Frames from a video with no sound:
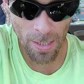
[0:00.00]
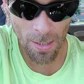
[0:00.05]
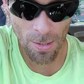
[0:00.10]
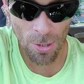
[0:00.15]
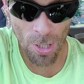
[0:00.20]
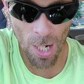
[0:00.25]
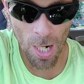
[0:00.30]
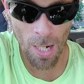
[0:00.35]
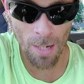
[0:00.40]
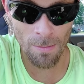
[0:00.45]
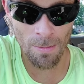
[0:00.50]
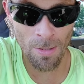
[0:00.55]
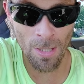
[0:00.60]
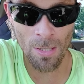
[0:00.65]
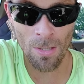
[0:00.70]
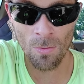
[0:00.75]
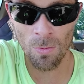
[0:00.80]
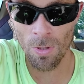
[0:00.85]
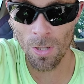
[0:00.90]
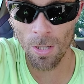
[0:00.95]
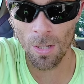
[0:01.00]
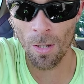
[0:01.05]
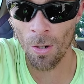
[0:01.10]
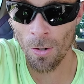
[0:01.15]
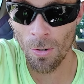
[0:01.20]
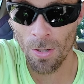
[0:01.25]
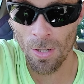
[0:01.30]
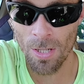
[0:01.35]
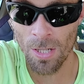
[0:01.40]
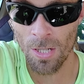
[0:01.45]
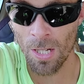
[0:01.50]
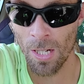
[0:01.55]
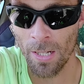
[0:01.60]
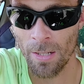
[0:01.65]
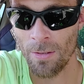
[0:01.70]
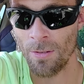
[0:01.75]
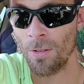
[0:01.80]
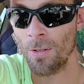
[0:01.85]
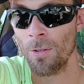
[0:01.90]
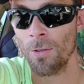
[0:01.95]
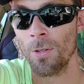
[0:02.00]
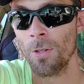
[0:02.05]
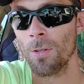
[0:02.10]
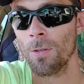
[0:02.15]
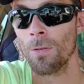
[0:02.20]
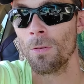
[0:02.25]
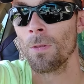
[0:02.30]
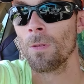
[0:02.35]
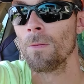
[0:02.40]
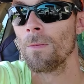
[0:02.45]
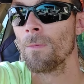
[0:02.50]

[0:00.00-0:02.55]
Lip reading: jobs is one of the hardest things to do,